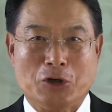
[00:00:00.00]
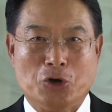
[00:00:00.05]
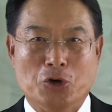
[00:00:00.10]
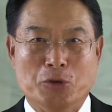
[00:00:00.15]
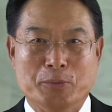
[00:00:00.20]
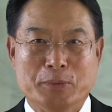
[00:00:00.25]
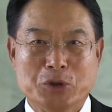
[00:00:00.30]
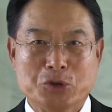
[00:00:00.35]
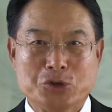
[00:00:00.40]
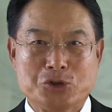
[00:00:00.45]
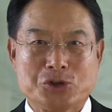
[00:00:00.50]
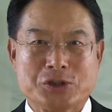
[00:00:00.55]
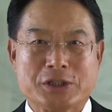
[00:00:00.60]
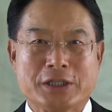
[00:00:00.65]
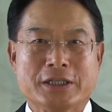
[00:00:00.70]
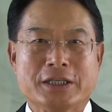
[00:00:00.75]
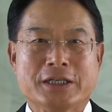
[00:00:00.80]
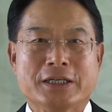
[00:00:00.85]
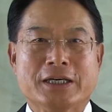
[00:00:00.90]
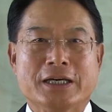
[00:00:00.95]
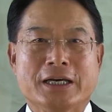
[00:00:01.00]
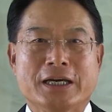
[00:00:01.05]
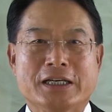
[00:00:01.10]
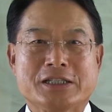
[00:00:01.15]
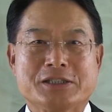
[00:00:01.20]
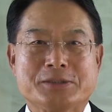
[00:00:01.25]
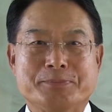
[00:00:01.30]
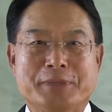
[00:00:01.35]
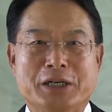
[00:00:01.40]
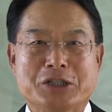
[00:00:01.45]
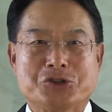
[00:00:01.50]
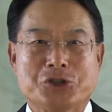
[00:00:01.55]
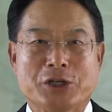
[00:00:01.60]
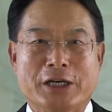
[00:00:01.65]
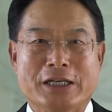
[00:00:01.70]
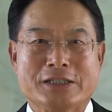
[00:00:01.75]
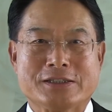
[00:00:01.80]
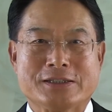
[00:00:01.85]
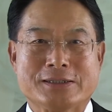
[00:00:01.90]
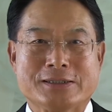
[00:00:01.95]
almost as much
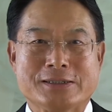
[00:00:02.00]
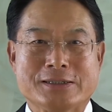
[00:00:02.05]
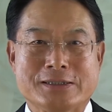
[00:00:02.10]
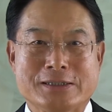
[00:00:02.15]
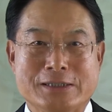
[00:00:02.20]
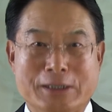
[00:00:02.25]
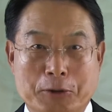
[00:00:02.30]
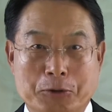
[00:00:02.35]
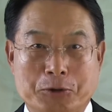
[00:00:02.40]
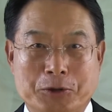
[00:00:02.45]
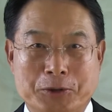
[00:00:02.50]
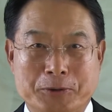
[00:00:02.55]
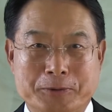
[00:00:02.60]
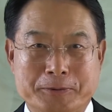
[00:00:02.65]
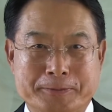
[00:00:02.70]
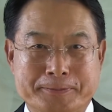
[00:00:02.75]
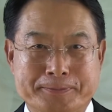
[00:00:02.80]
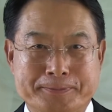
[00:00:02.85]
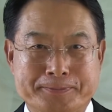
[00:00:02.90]
as local.